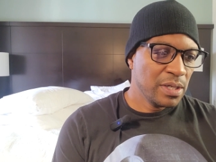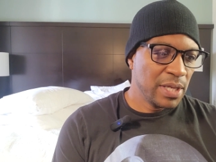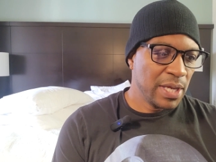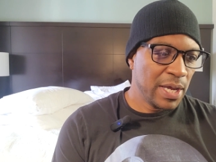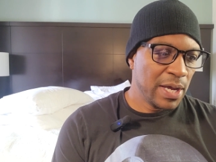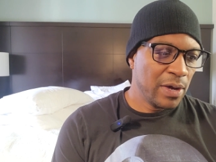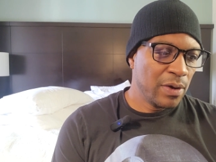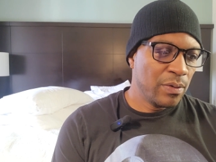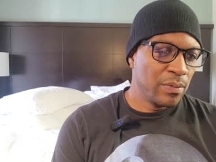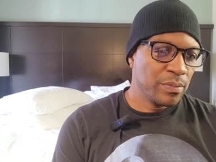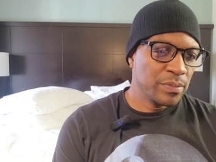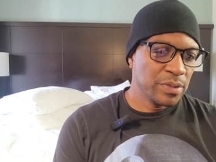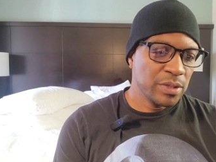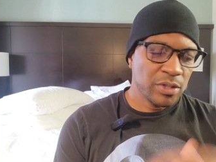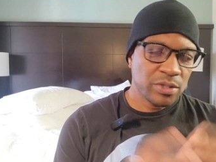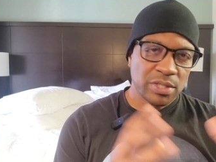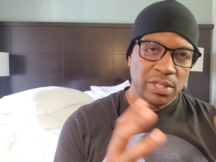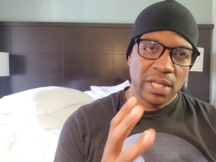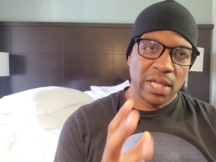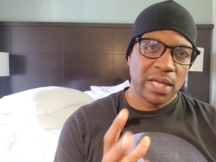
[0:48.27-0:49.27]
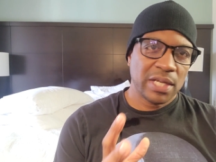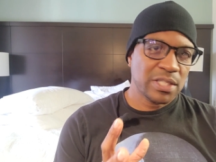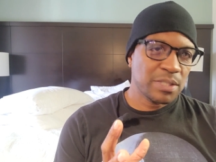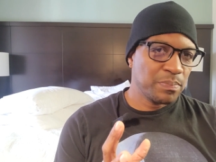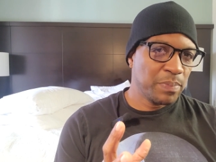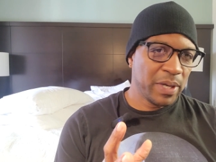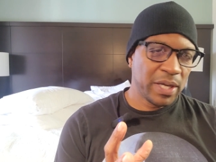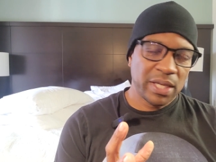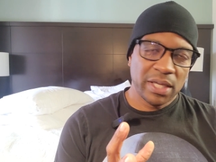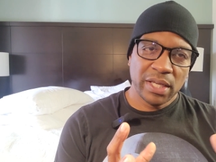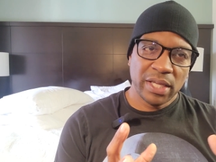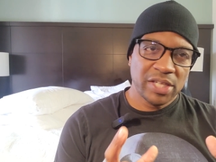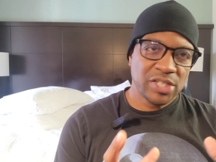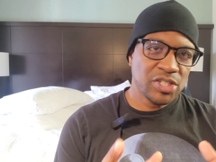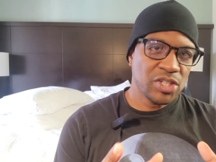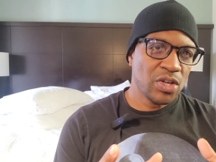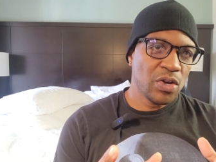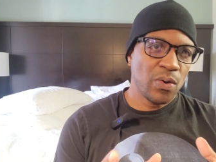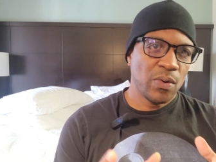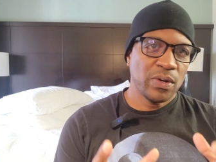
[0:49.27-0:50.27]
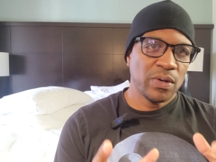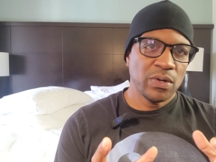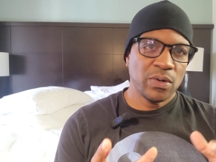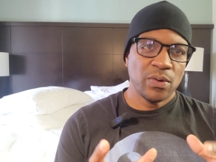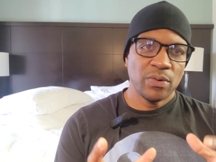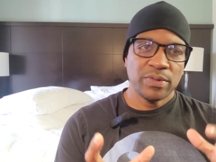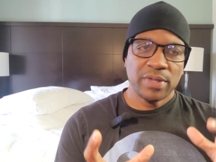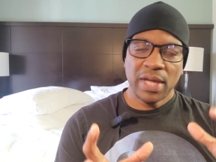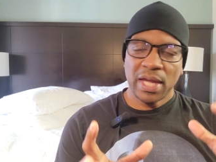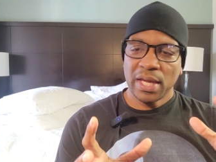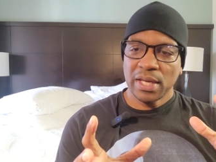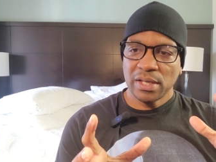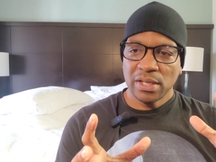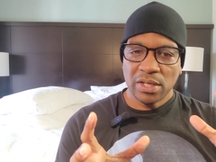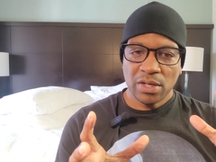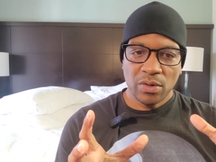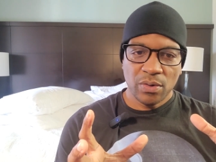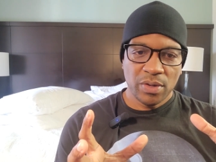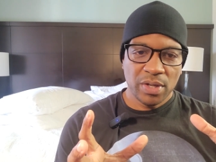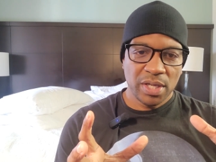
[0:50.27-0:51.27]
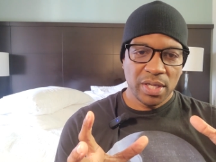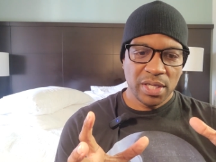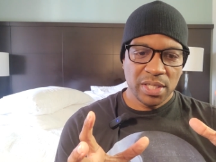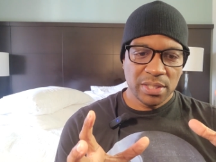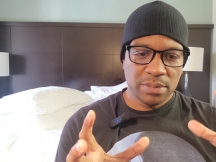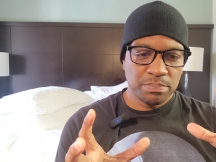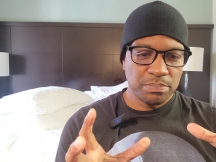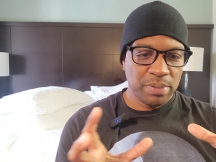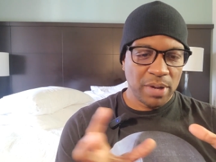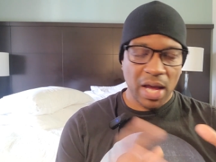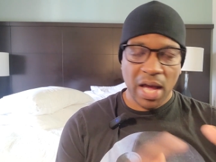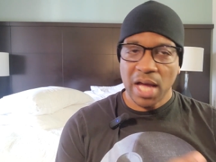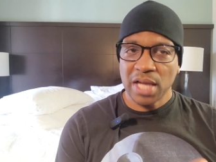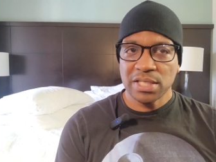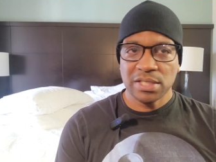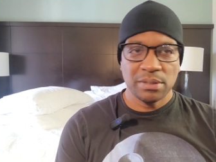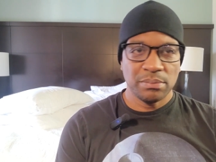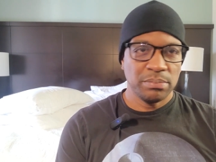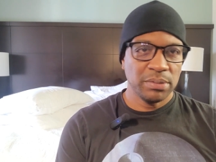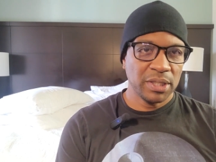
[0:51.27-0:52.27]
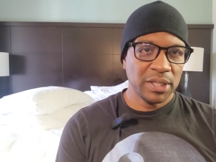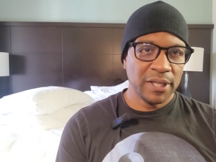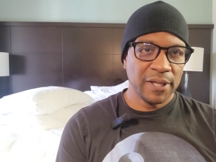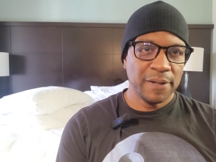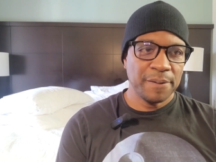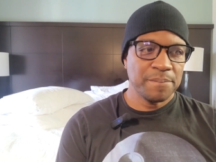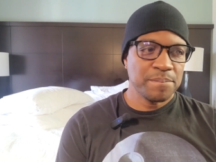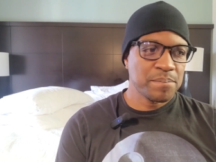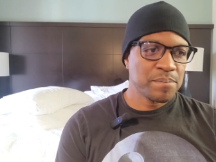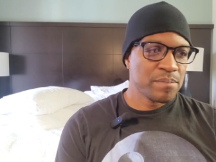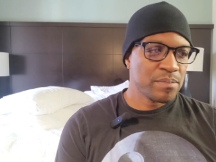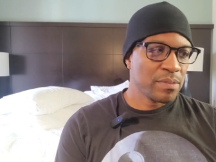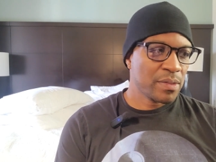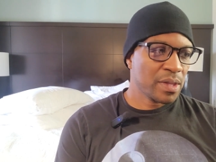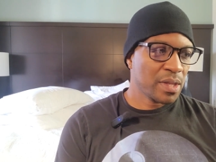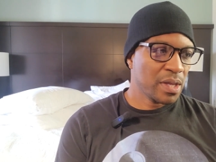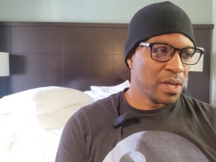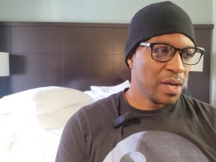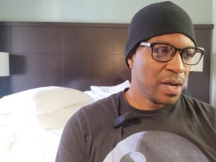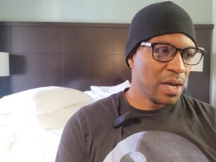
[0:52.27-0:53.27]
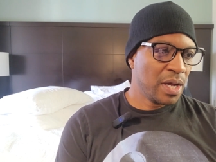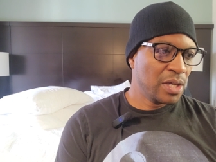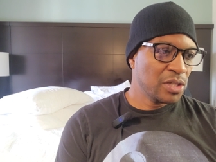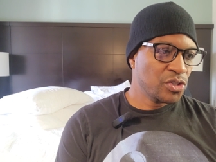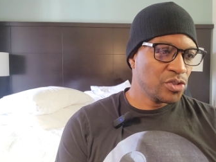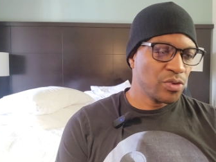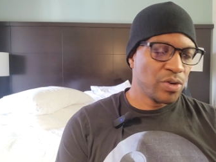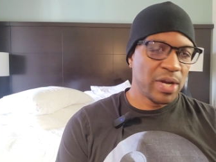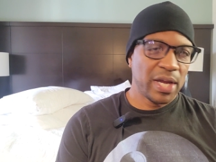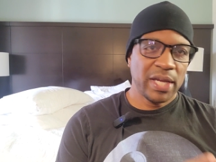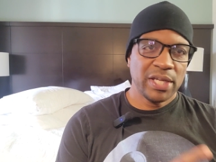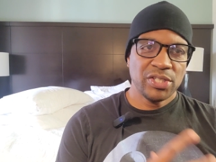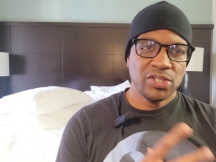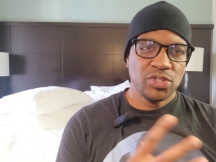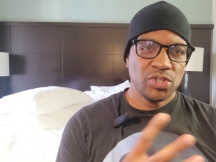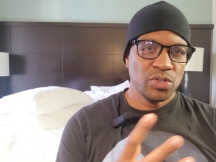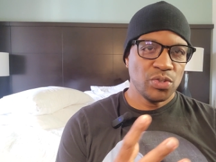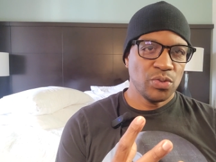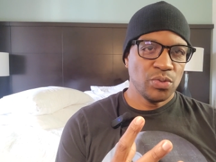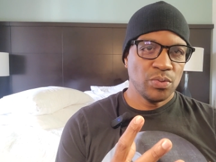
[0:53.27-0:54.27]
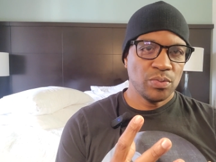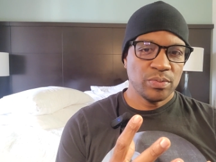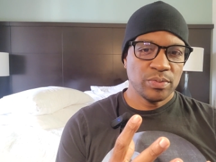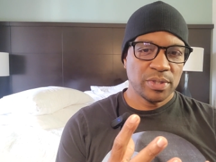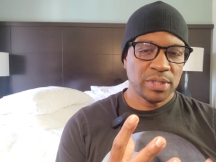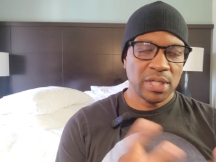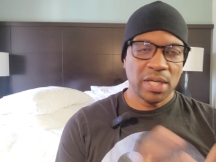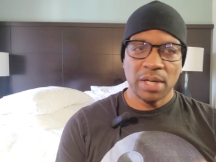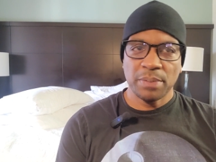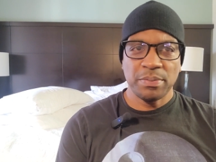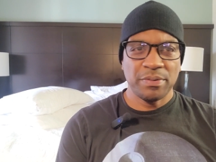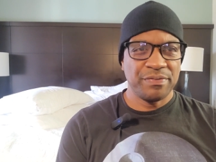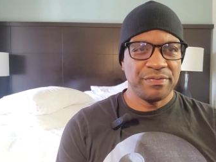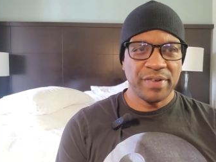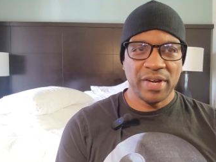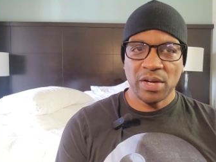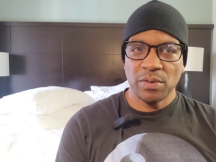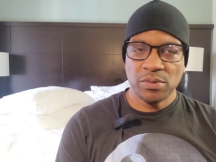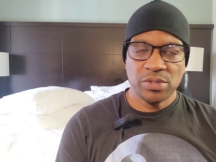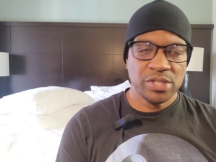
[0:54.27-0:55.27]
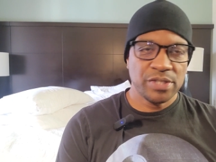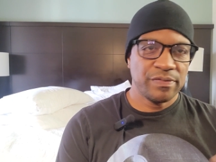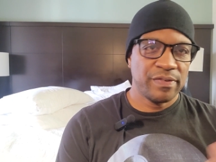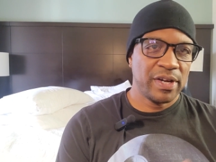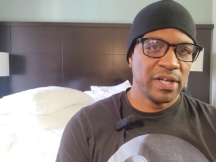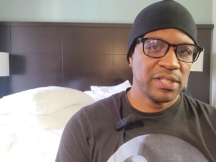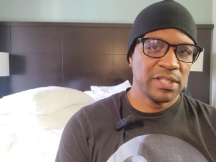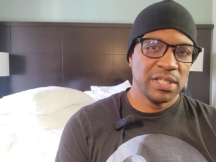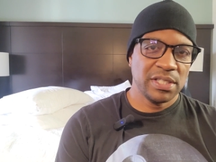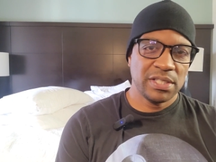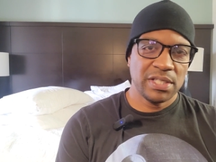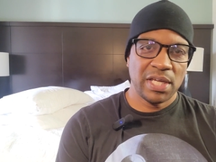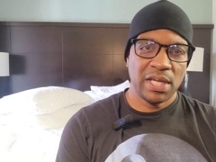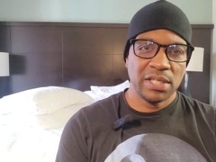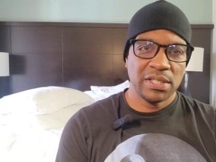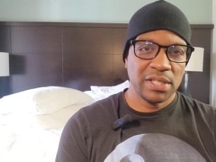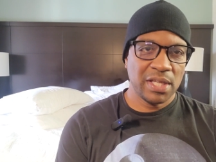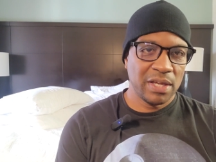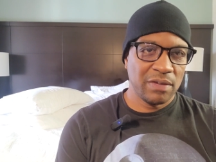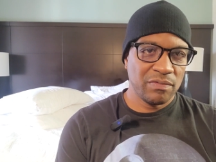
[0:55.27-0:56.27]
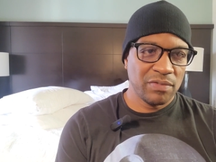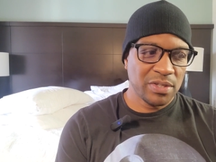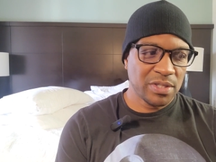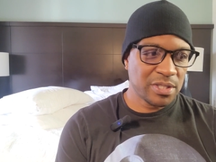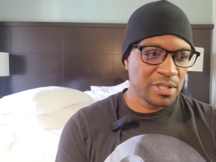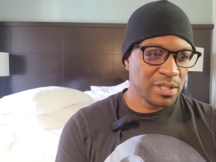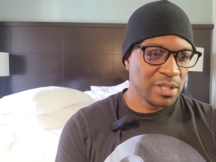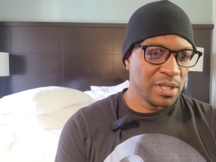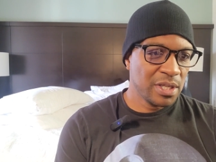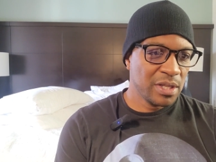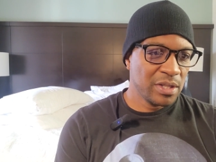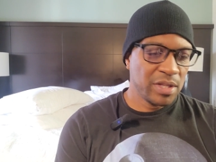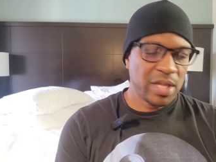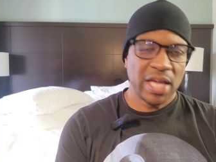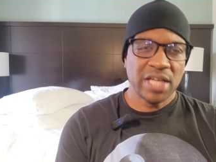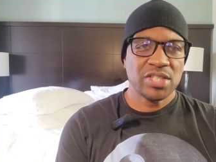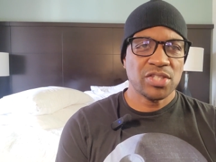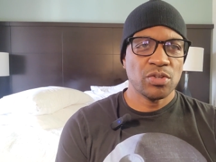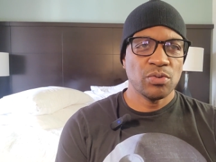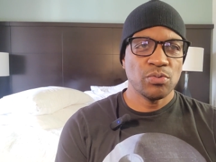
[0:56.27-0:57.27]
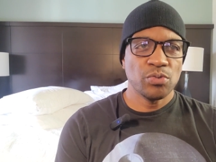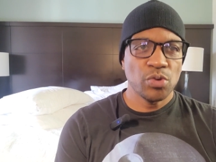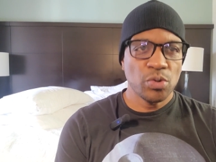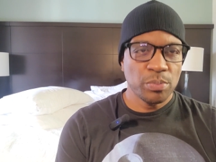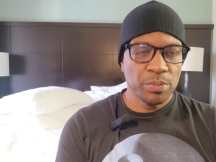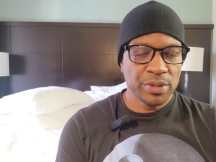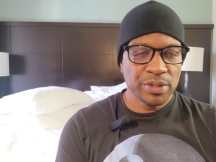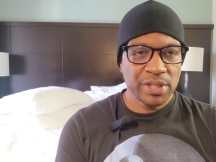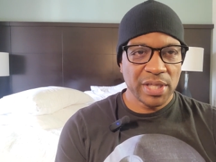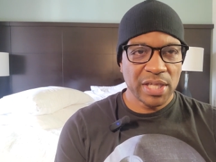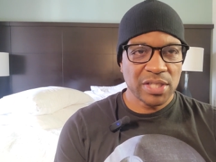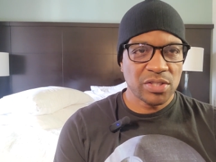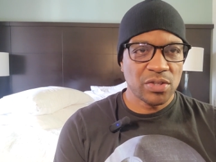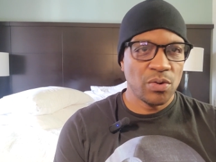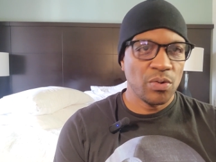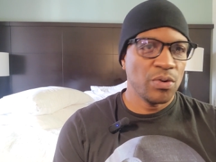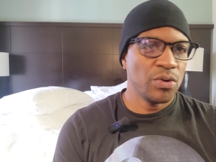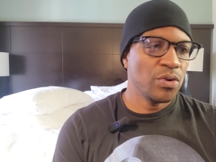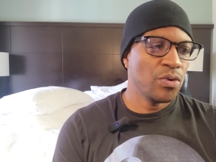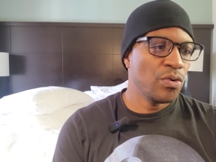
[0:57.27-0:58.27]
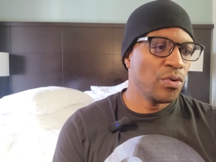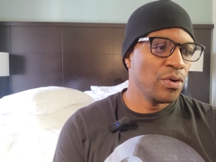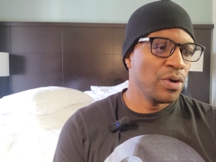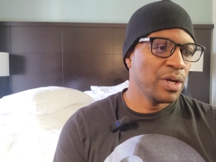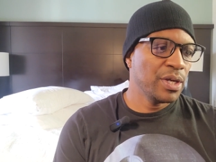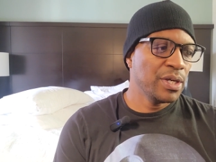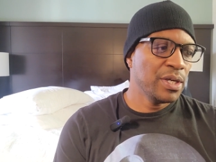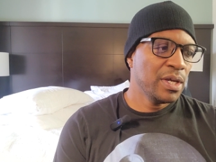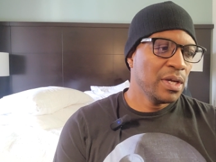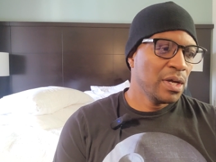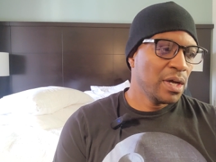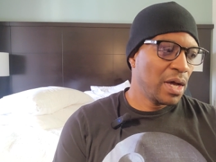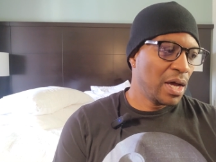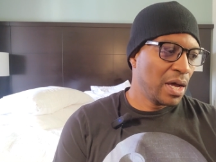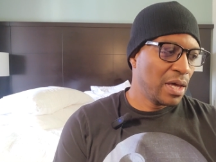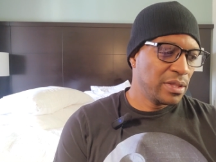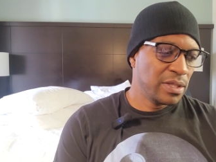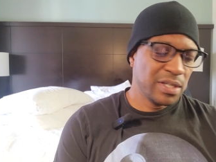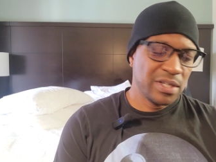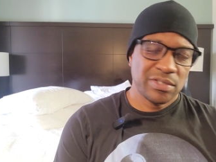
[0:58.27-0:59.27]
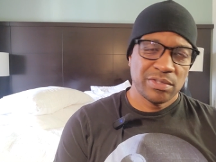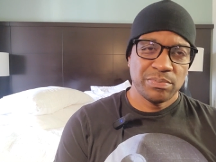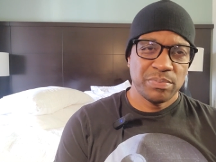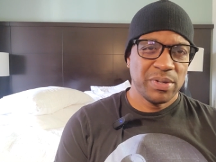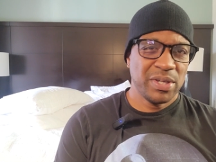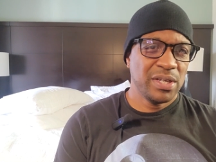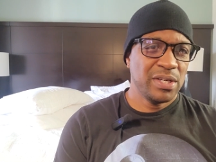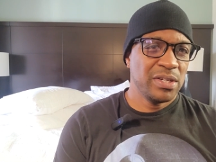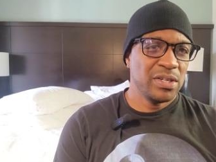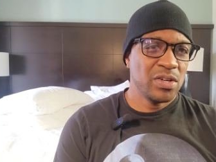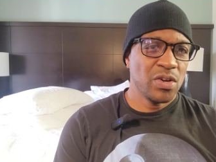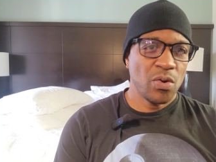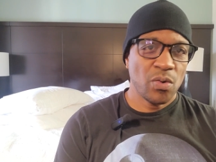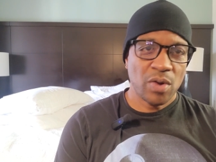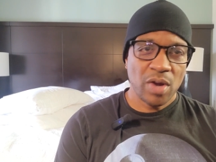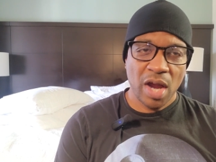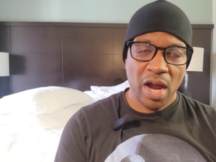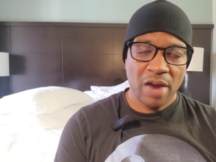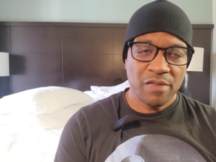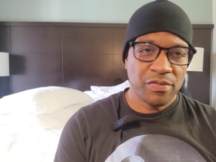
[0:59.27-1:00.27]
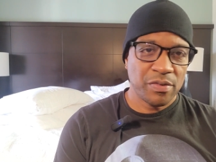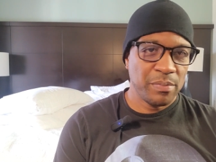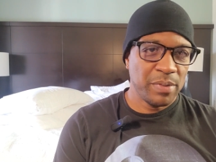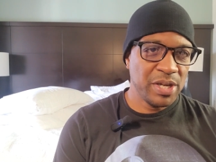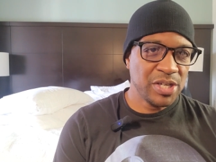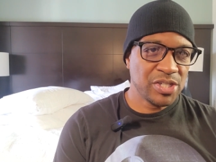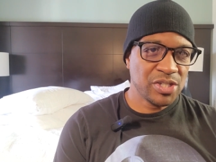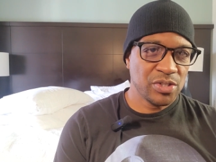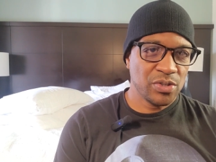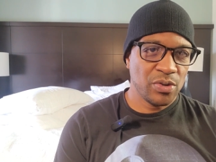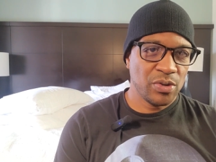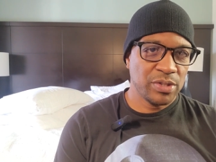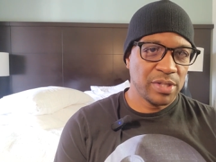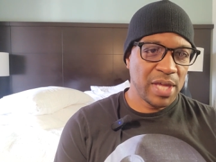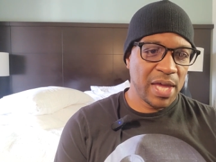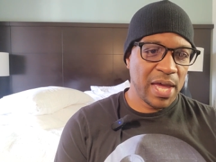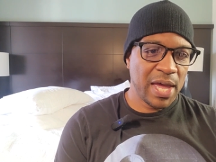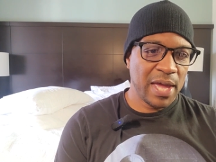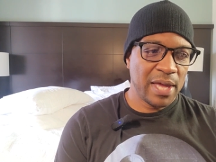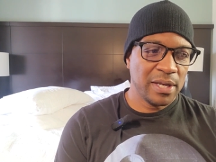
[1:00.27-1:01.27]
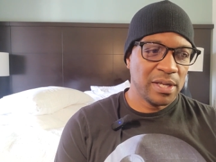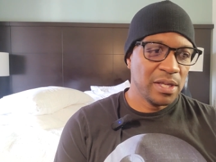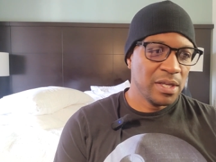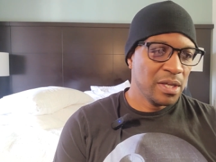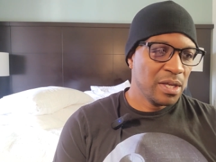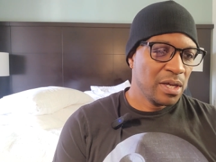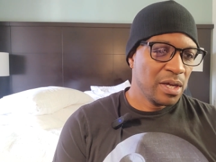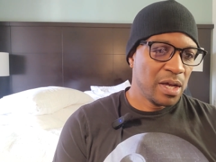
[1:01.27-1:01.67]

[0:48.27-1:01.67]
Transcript: Now, there's a lot of speculation going on that you know he's possibly uh, trying to set up a fight with Gervonta Tank Davis. That's the rumor that's going on. Uh, there's been no confirmation on that.